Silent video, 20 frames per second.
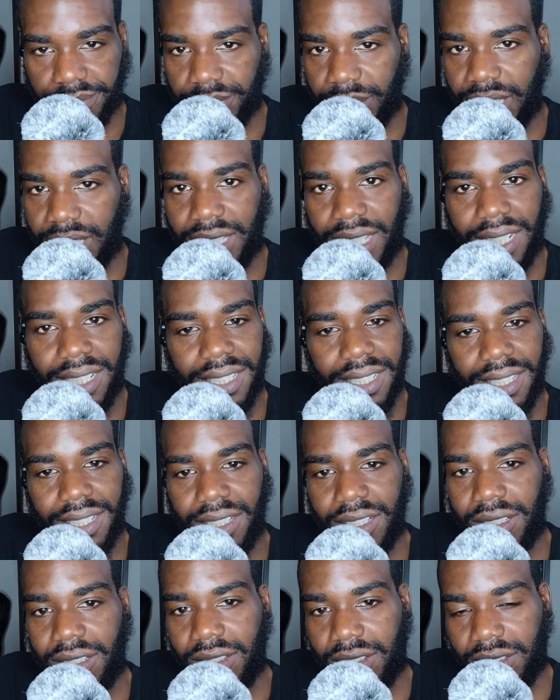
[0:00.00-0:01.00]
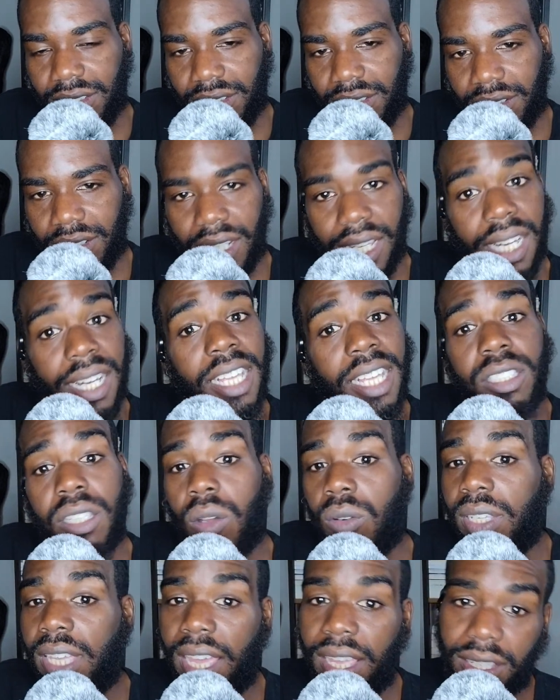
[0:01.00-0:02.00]
But they didn't. And that's
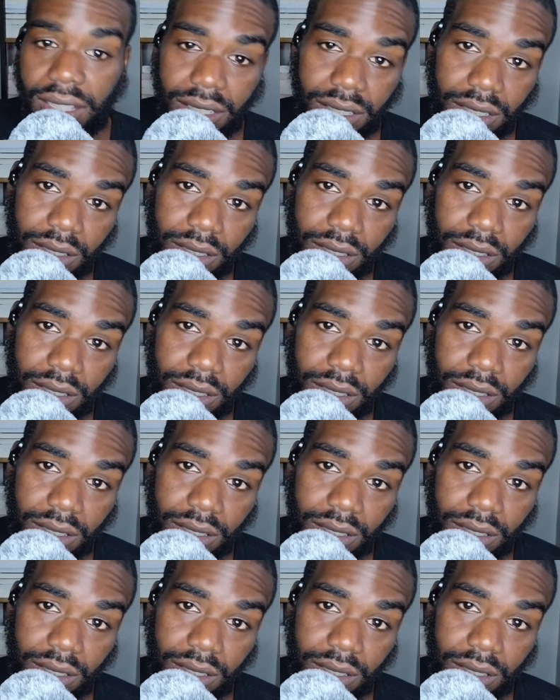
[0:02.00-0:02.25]
okay.